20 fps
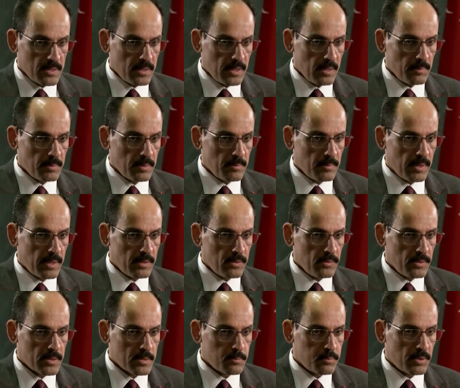statement by the
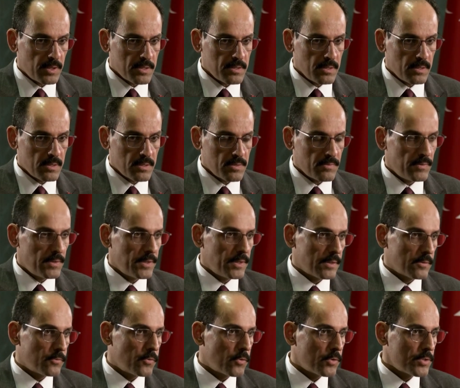U.S. president is very
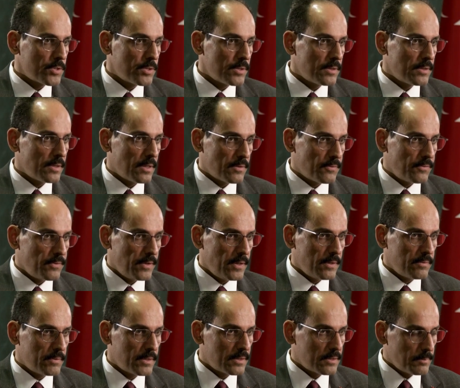unfortunate,
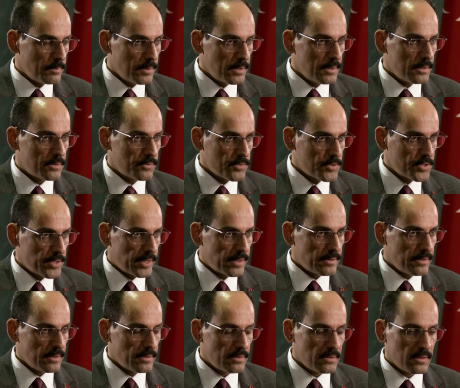unfair. We completely
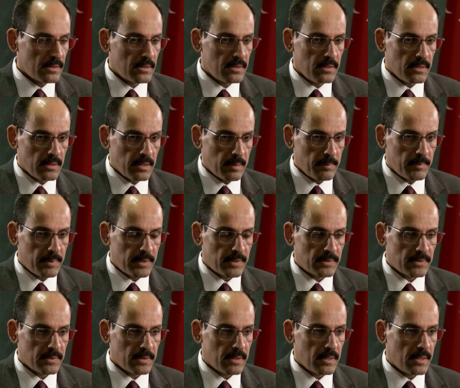reject it, condemn
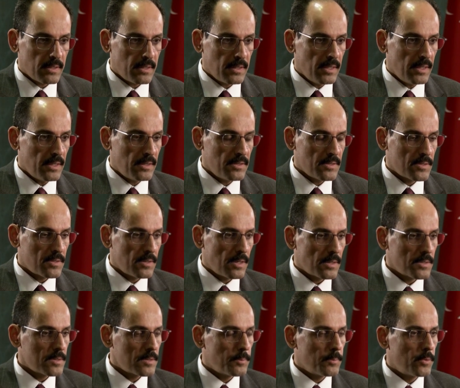it. It is
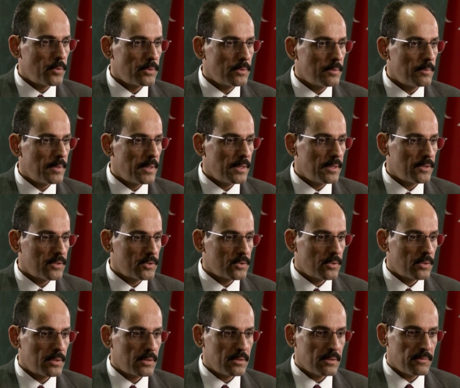not supported by
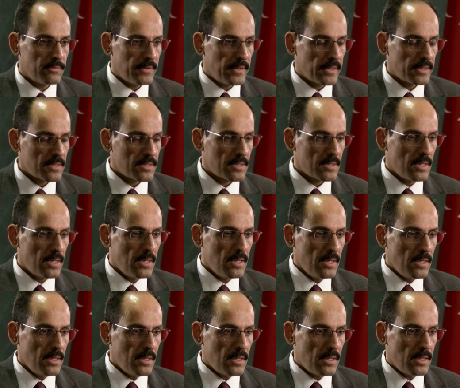historical facts.
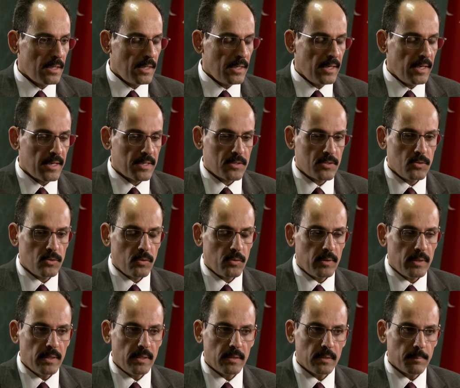It has no
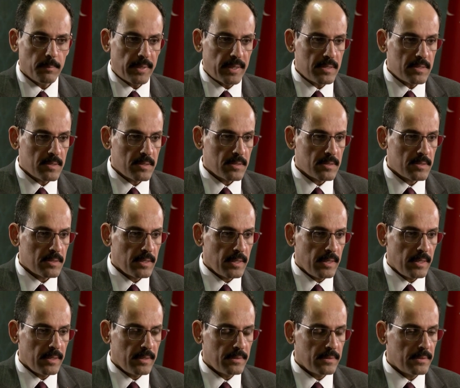legal basis.
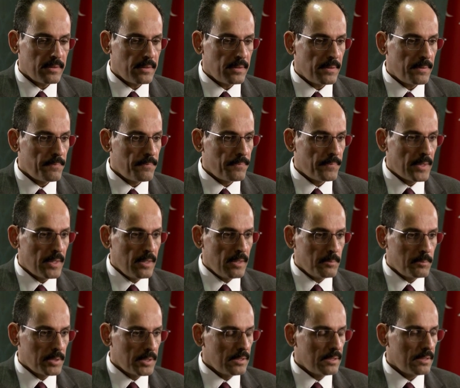And
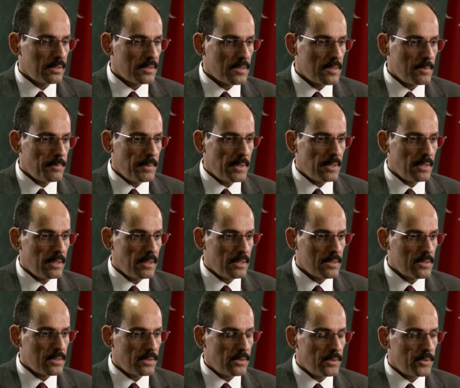politically speaking,
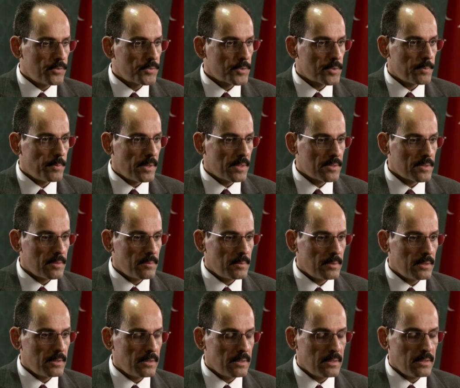it's an
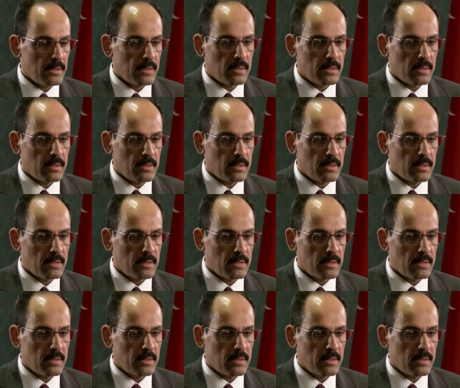irresponsible,